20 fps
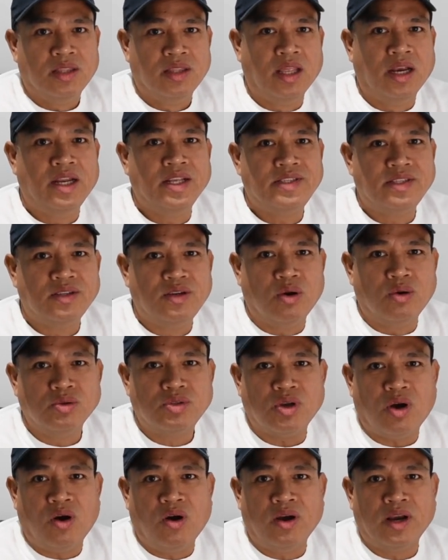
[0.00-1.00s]
The list
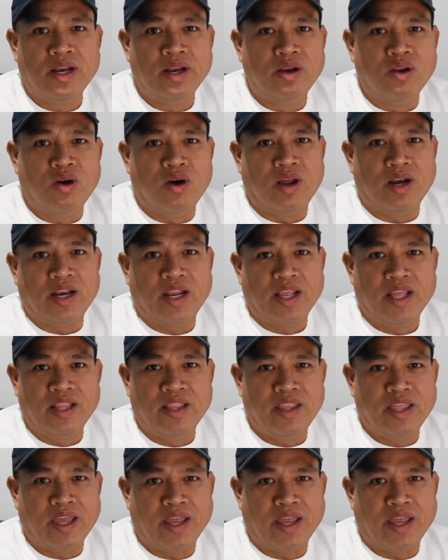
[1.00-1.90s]
goes on, and